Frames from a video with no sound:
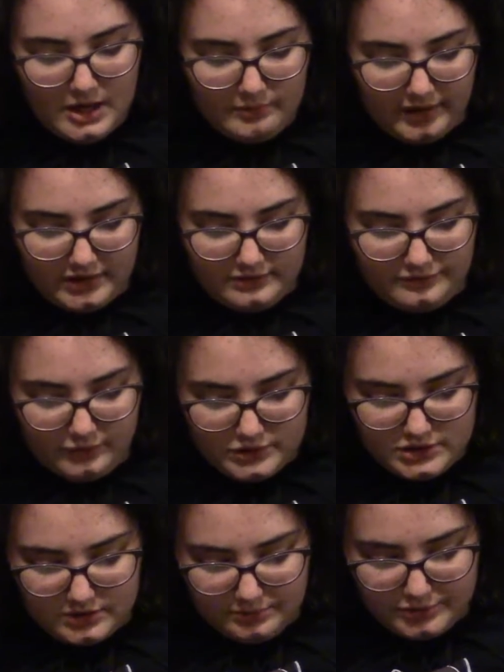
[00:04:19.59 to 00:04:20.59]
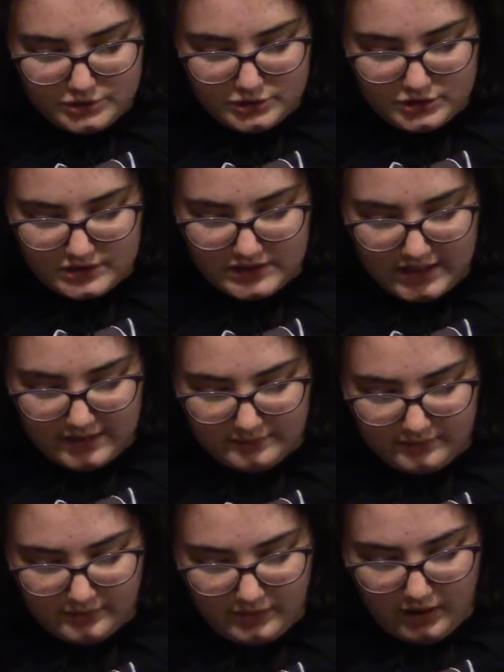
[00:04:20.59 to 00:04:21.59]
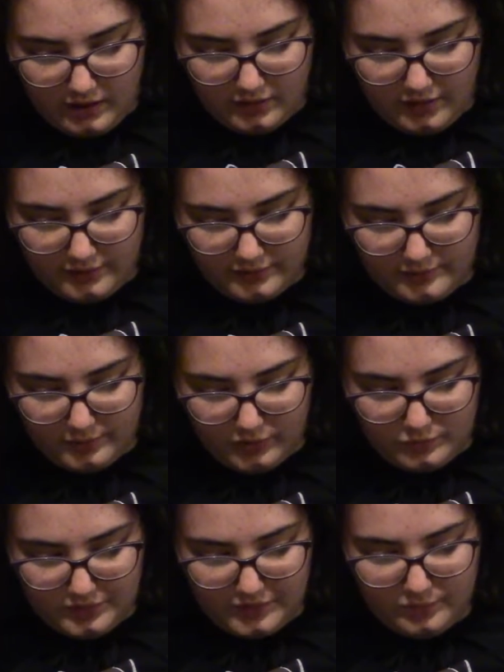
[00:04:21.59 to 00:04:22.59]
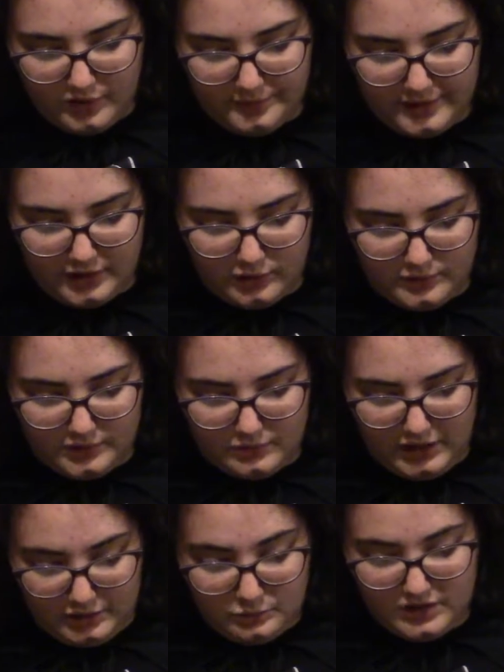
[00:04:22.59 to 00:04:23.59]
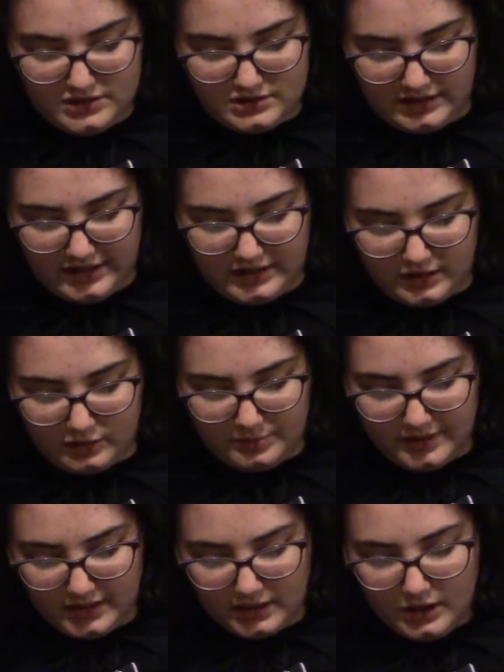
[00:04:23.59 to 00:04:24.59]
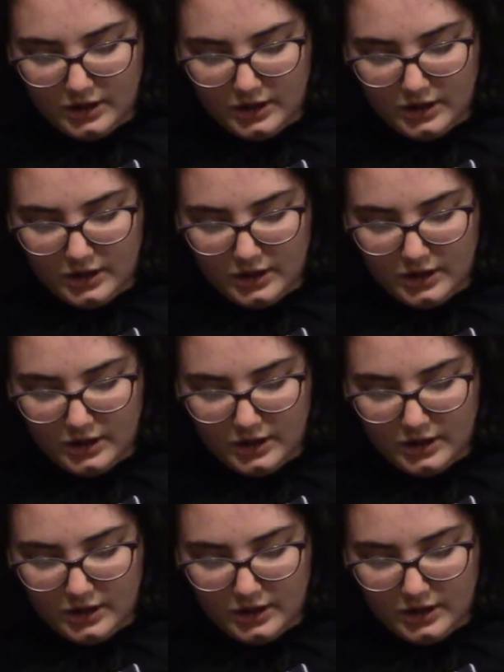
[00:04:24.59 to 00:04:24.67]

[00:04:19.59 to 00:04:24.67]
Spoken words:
By good fortune, a butcher just came along the road with a wheelbarrow in which lay a young pig.